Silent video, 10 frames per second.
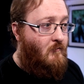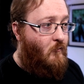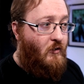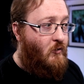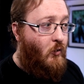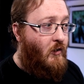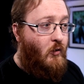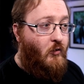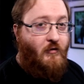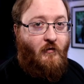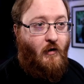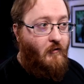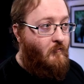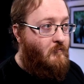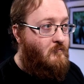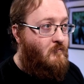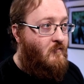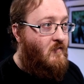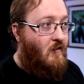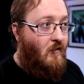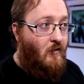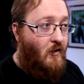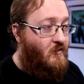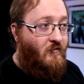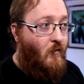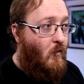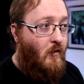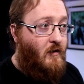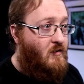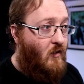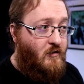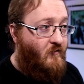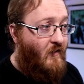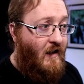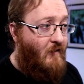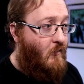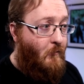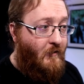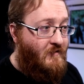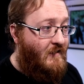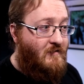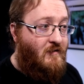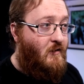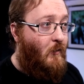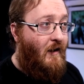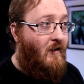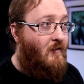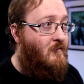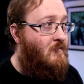we're scoring goals for fun. Lots of 4s, lots of 5, a couple of 6s as well.